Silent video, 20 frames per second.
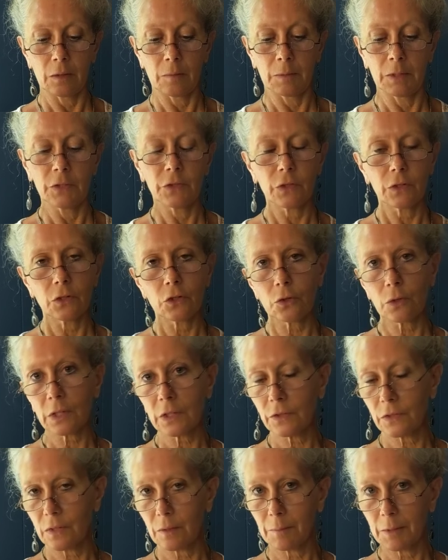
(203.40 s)
it's
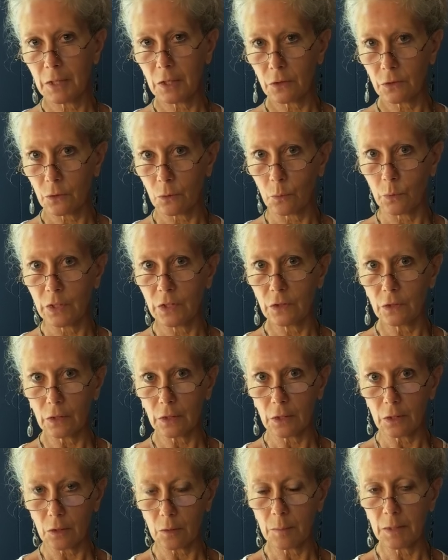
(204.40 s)
interesting because it reads a
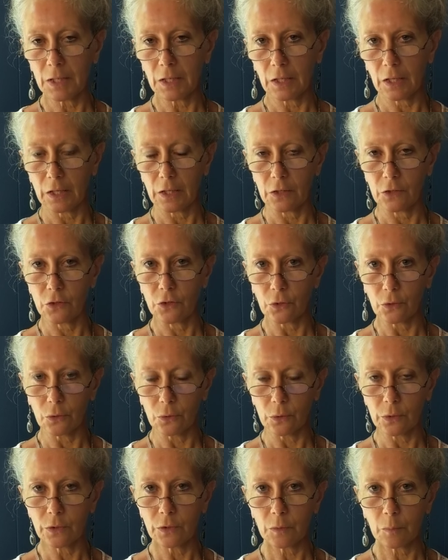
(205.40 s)
little bit like a
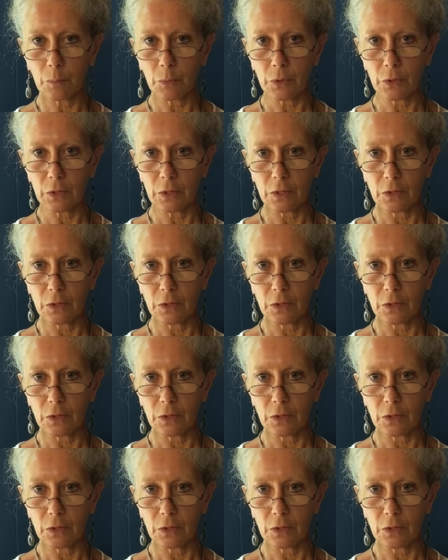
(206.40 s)
children's book,